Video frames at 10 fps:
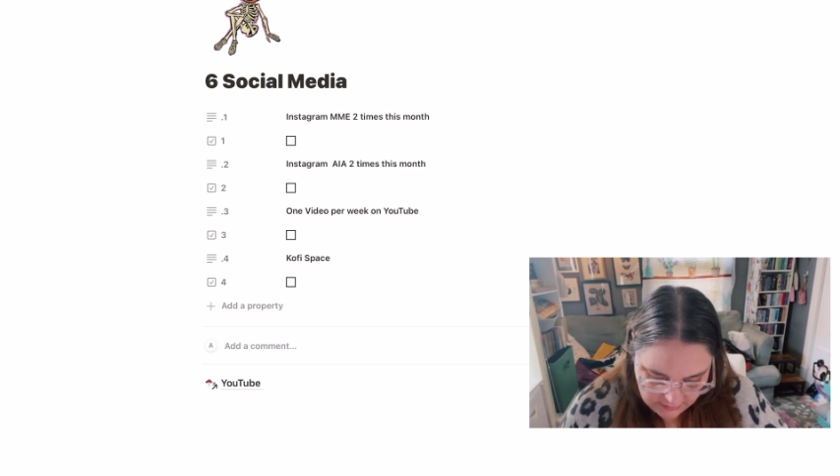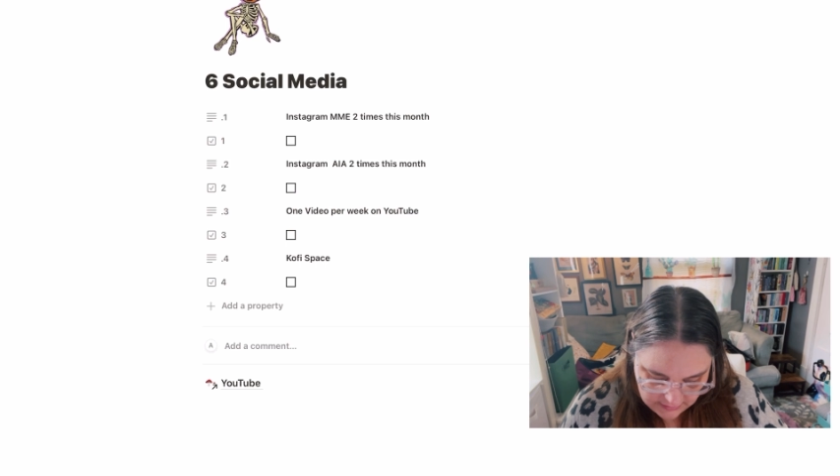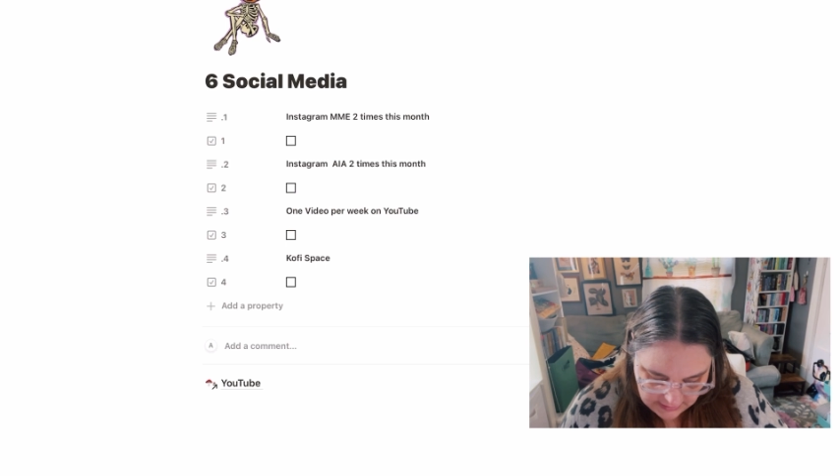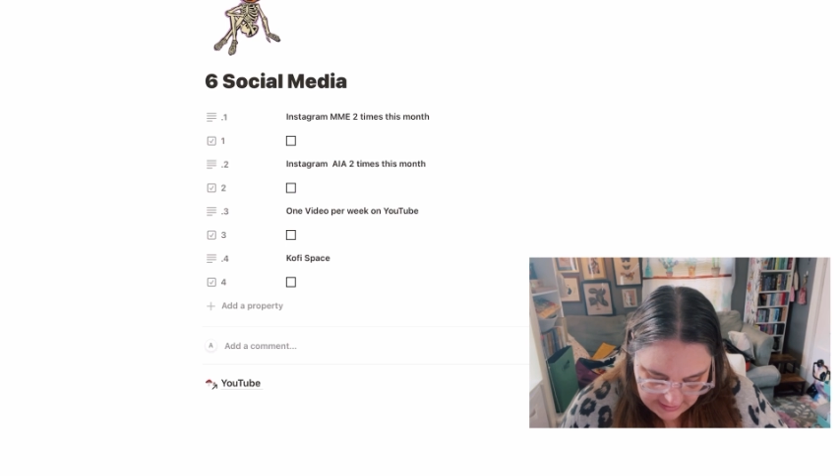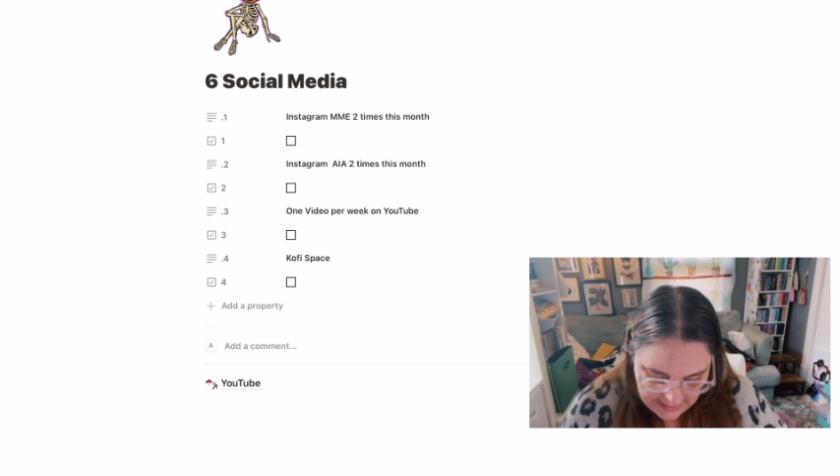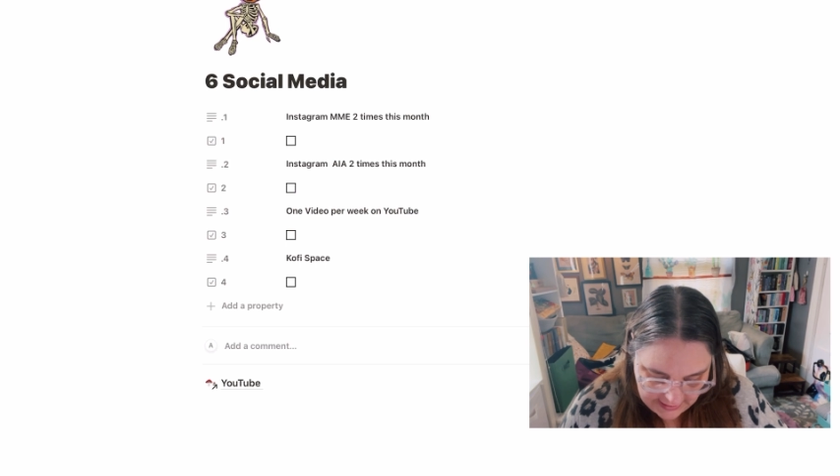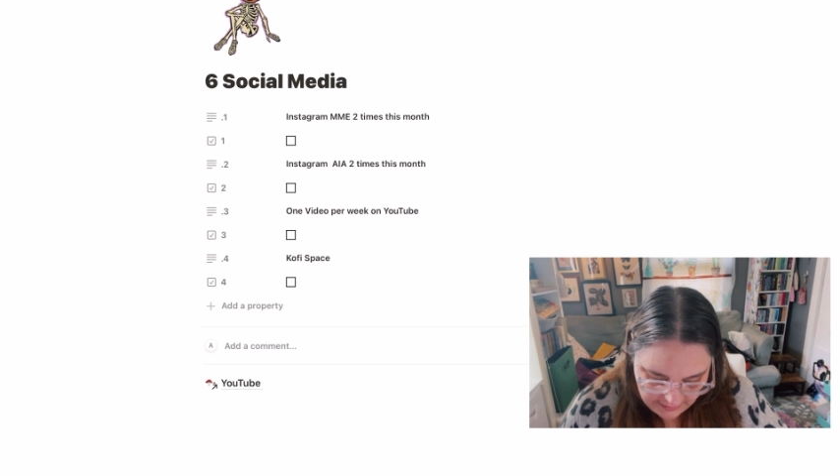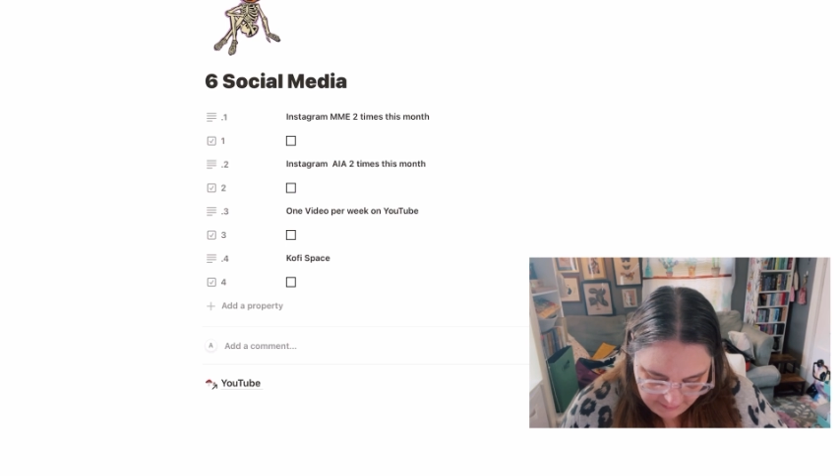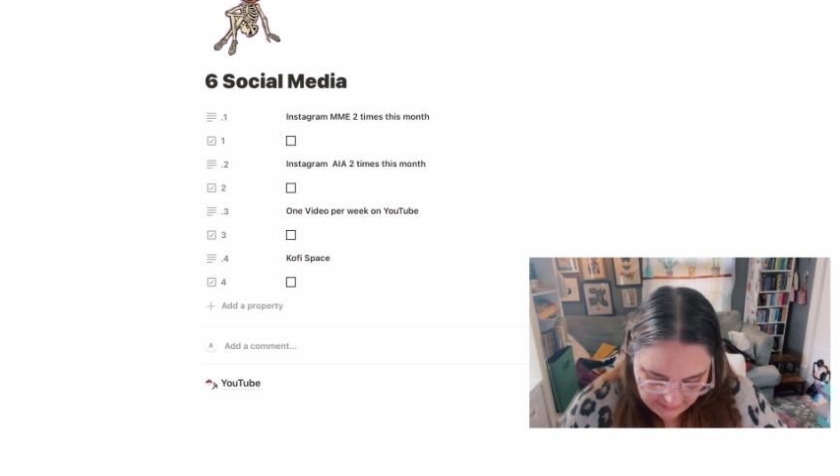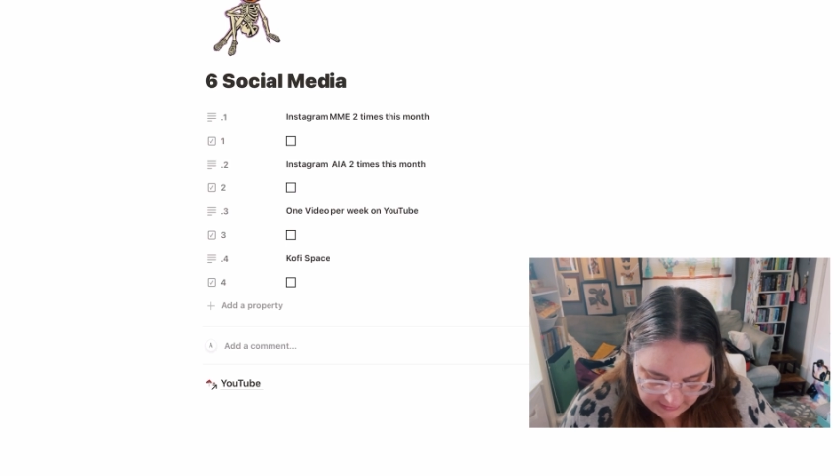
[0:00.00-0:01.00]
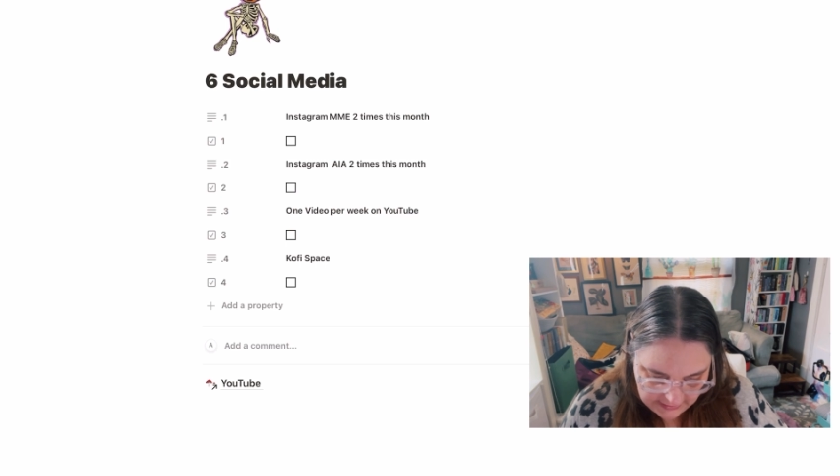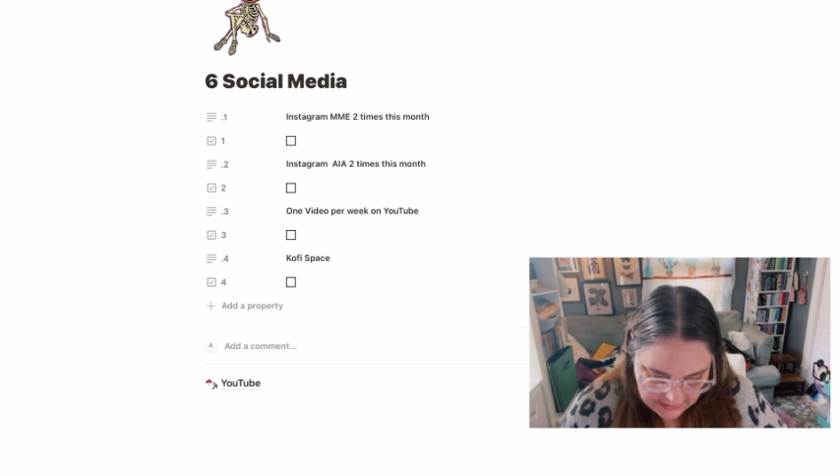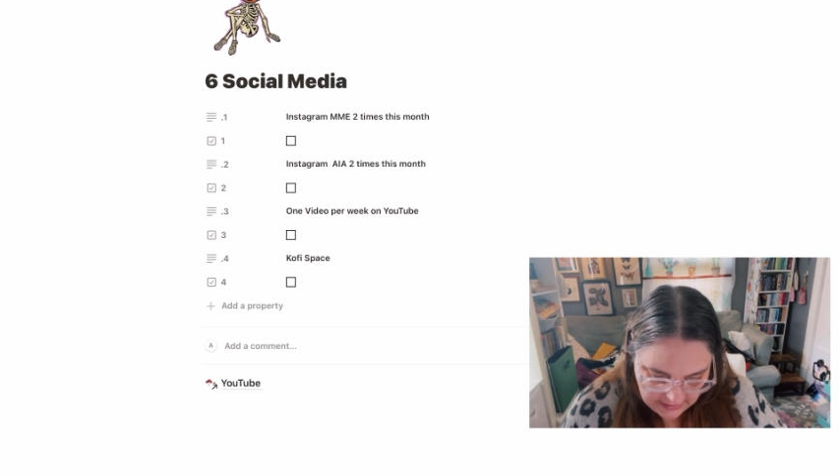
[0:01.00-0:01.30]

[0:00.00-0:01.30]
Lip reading: the habit,